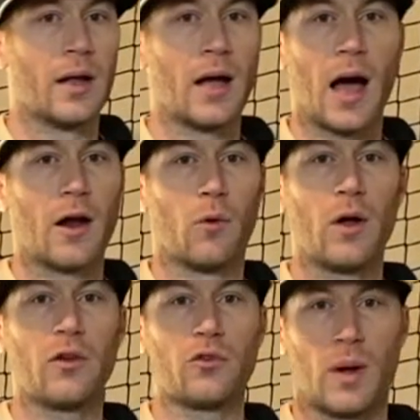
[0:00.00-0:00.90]
I don't
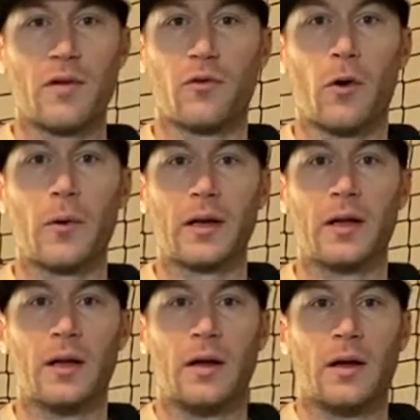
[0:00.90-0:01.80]
wanna sway forward,
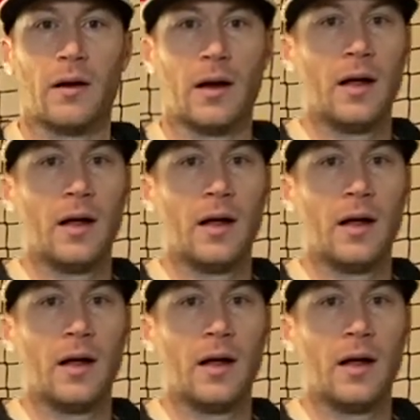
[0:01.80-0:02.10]
right?